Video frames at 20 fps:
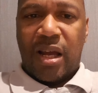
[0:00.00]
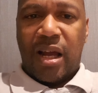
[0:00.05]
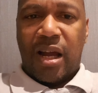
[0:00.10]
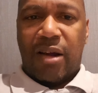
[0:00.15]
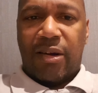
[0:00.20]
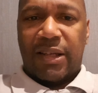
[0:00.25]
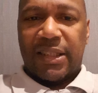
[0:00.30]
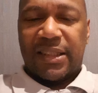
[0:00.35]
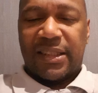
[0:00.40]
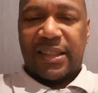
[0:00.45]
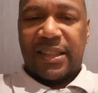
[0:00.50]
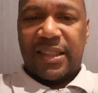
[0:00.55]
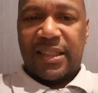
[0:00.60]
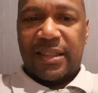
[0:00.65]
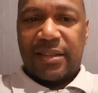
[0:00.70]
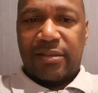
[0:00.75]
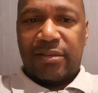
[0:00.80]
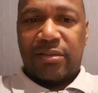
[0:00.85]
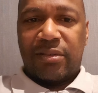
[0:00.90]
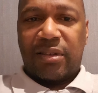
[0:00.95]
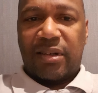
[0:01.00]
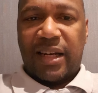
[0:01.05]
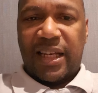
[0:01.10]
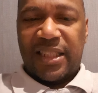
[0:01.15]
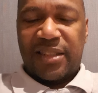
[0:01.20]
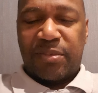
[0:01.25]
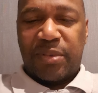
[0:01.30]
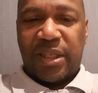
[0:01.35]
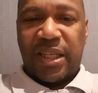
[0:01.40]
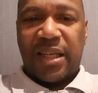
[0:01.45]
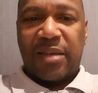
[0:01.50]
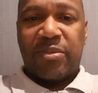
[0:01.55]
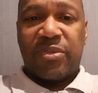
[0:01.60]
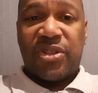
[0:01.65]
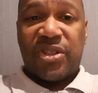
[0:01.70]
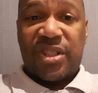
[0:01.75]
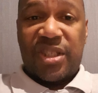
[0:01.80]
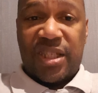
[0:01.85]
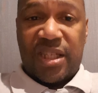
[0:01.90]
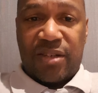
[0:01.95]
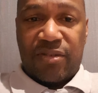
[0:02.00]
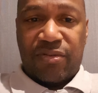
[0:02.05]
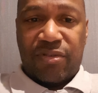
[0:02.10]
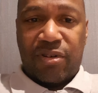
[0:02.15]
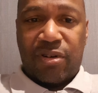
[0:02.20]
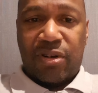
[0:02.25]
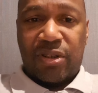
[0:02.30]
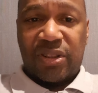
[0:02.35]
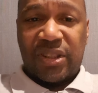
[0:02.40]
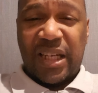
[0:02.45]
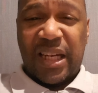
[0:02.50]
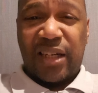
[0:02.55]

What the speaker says: our sin, Christ became sin for us,